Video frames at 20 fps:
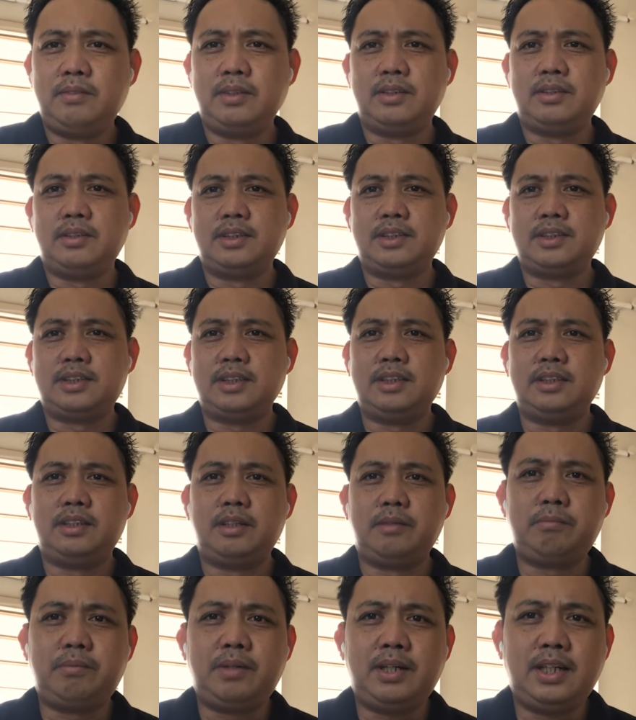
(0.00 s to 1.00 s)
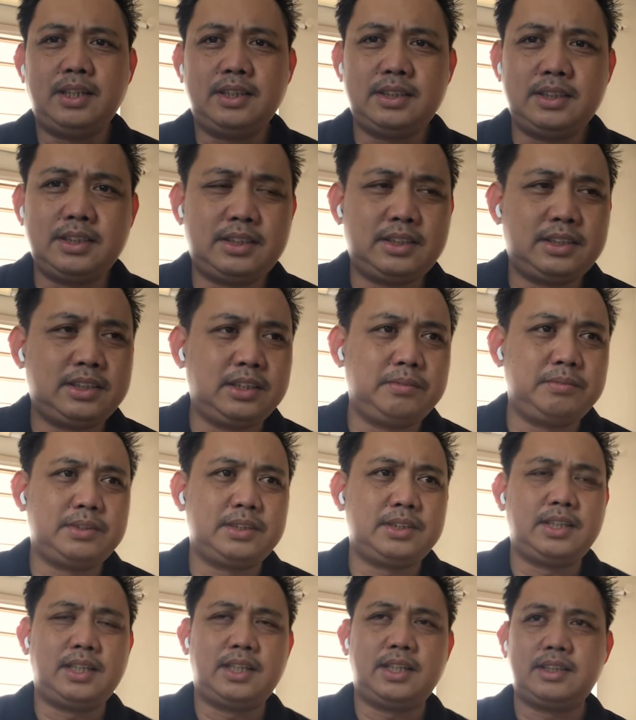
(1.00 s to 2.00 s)
Because in the past it
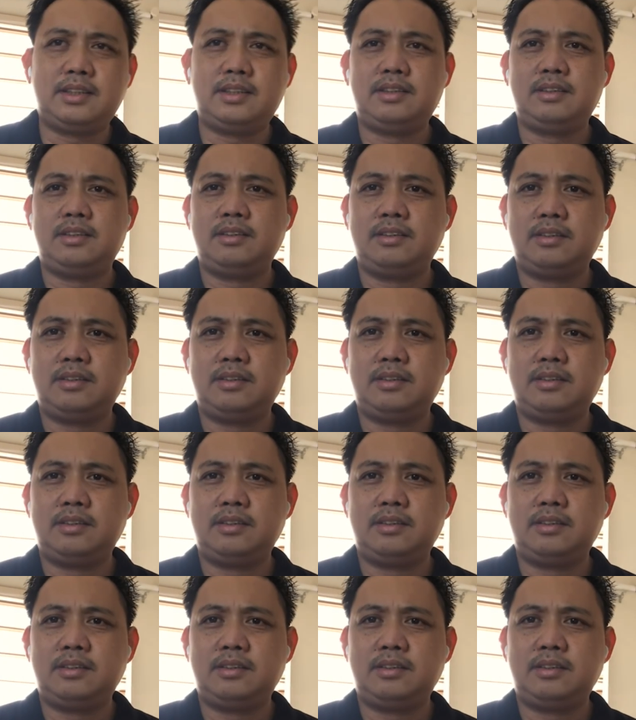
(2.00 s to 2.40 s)
seems that